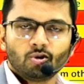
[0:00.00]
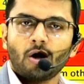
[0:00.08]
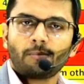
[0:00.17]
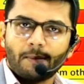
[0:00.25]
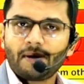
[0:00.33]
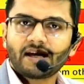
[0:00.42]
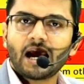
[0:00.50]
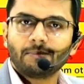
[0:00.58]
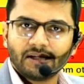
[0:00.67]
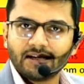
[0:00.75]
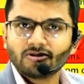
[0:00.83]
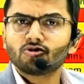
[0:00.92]
do not prepare
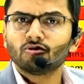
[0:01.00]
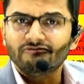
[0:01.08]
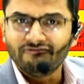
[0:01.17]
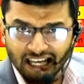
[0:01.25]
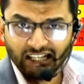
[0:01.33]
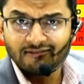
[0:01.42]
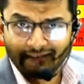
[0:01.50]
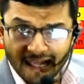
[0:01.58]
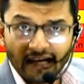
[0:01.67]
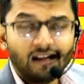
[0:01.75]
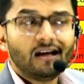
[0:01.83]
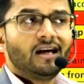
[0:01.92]
capital gains very
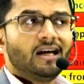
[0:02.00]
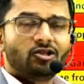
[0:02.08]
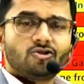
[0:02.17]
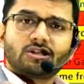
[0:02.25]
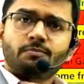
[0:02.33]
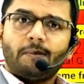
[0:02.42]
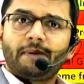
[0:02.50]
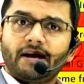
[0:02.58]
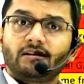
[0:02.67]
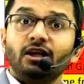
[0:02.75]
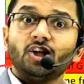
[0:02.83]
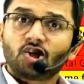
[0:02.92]
well, you just
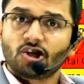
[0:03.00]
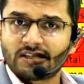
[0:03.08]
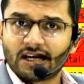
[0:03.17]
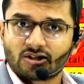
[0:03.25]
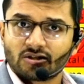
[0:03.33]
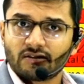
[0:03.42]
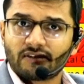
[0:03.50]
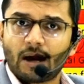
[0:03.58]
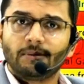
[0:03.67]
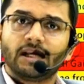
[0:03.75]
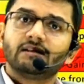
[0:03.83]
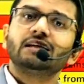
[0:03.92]
prepare the initial sections of
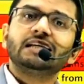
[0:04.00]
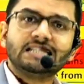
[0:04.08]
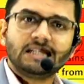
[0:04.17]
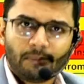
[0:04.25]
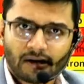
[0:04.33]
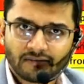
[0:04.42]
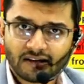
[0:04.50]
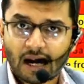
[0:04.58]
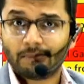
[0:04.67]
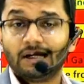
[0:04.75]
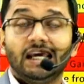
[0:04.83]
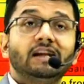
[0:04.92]
capital gain, the easy part of
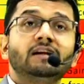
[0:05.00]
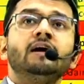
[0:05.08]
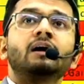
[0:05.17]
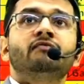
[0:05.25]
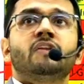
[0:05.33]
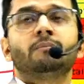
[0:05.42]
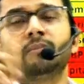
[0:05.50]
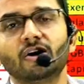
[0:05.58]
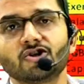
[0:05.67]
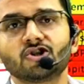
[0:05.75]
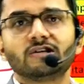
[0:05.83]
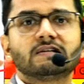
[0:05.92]
capital gain, the
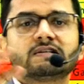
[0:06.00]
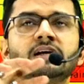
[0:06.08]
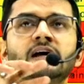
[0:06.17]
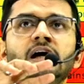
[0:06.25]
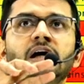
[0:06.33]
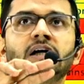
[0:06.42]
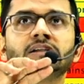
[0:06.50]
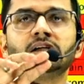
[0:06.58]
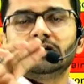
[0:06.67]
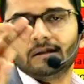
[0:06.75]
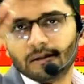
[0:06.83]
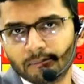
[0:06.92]
mergers,
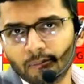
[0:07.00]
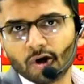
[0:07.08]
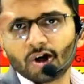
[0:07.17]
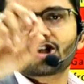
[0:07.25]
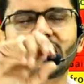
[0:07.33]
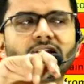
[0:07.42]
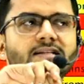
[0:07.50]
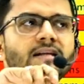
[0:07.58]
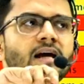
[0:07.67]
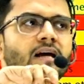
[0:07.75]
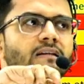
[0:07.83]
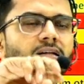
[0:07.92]
the bonus shares,
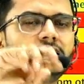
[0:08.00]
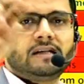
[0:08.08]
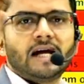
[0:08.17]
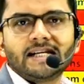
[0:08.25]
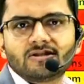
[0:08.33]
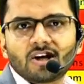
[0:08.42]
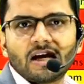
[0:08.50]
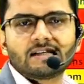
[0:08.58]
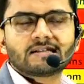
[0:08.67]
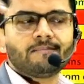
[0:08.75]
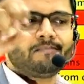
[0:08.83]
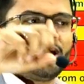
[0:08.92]
the rights
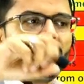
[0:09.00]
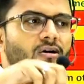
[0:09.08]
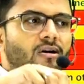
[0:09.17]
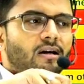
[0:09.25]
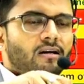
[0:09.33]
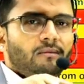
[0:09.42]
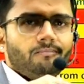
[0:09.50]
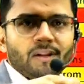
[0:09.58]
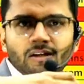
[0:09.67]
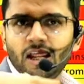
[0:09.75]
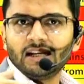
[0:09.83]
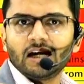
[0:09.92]
shares, or
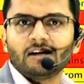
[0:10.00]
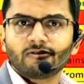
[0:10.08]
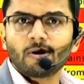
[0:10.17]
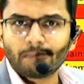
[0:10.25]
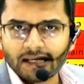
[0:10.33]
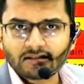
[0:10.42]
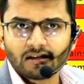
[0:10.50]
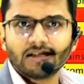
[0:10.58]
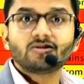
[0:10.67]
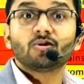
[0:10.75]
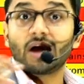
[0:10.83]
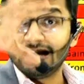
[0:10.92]
in any kind of
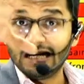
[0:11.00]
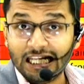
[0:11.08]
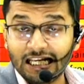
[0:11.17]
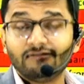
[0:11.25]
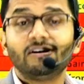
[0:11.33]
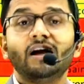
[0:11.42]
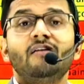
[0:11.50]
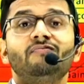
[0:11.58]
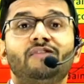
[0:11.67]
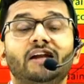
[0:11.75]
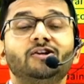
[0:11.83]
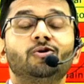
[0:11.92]
complexities you can leave.
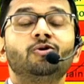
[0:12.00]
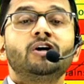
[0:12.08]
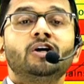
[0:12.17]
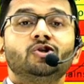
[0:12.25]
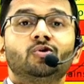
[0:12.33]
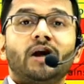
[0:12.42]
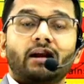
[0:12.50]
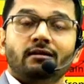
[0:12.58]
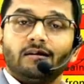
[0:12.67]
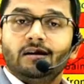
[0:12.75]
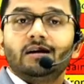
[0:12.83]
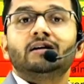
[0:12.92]
Then you
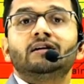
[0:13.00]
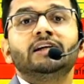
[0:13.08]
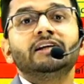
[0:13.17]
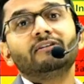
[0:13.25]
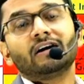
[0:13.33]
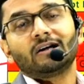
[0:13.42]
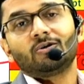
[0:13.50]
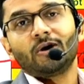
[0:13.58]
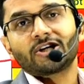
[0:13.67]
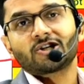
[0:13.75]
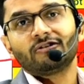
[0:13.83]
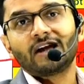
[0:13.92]
can leave a
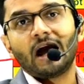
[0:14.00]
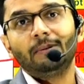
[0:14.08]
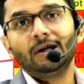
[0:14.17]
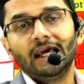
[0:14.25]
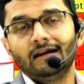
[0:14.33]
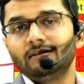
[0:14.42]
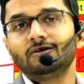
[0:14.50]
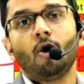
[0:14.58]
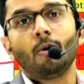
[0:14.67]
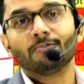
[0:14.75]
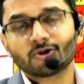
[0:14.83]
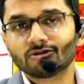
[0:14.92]
question of capital gain in the
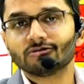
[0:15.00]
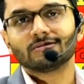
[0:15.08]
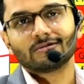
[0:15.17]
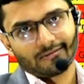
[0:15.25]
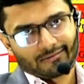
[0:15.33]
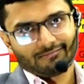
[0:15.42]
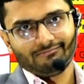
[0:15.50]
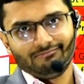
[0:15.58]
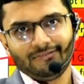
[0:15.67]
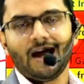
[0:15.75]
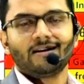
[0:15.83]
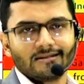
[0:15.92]
options.
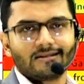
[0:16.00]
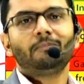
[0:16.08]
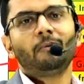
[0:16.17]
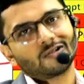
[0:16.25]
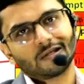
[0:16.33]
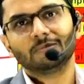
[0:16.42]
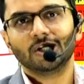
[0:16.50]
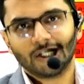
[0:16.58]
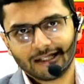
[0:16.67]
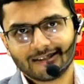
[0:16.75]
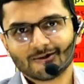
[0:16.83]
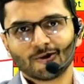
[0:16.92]
That is a
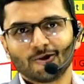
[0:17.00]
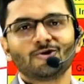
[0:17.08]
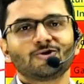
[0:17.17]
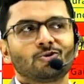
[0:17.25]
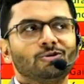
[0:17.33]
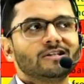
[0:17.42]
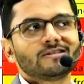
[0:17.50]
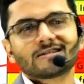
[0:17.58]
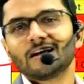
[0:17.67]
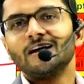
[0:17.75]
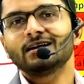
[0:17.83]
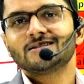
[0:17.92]
possibility. So
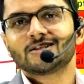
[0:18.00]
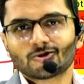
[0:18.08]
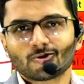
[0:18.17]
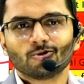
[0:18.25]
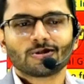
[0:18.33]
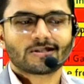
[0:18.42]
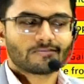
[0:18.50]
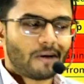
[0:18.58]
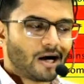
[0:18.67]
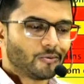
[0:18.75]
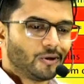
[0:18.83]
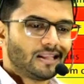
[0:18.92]
students, just to do the
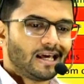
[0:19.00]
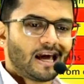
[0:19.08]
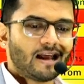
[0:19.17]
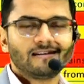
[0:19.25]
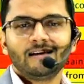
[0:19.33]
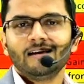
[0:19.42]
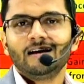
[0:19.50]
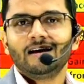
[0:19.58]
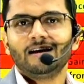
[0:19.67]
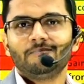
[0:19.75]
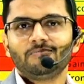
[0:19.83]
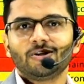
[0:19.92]
smart work, they can
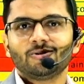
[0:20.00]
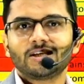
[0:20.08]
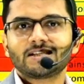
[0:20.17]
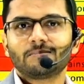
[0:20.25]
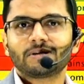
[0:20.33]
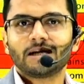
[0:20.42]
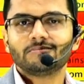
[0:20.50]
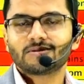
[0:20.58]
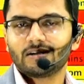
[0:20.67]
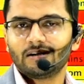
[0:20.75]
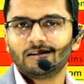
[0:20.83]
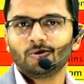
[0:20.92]
they sometimes
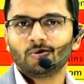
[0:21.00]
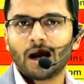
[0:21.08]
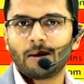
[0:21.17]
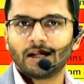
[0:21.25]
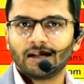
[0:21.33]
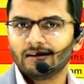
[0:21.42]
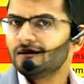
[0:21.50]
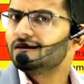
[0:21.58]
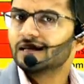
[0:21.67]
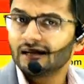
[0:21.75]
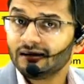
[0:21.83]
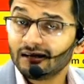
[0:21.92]
do capital gain
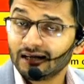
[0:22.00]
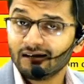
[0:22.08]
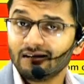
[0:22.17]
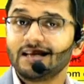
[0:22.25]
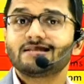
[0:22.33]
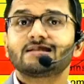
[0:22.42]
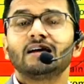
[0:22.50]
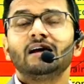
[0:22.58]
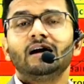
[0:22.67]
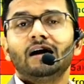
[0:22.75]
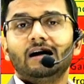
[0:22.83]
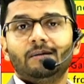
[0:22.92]
in a less
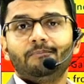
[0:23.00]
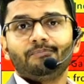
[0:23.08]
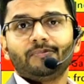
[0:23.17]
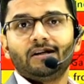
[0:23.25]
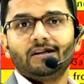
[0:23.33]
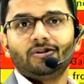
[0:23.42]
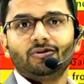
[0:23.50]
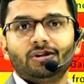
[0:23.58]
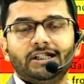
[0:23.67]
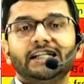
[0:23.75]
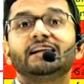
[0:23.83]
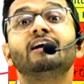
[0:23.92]

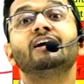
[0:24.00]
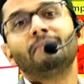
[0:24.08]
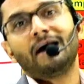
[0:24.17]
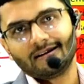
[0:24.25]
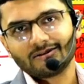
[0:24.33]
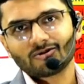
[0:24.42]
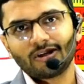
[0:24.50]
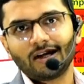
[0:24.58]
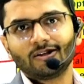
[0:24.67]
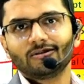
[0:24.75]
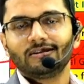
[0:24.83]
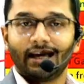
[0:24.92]
detailed manner, so
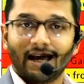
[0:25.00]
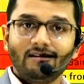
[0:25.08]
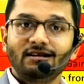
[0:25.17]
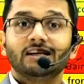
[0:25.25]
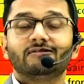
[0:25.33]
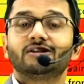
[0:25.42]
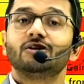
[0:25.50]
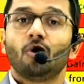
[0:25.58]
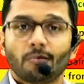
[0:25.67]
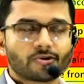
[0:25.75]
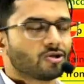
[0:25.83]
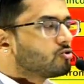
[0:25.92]
that they can leave it in
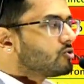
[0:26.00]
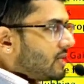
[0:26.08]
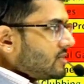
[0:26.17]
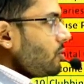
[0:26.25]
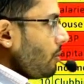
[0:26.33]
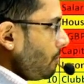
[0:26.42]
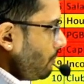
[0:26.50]
options. So that is a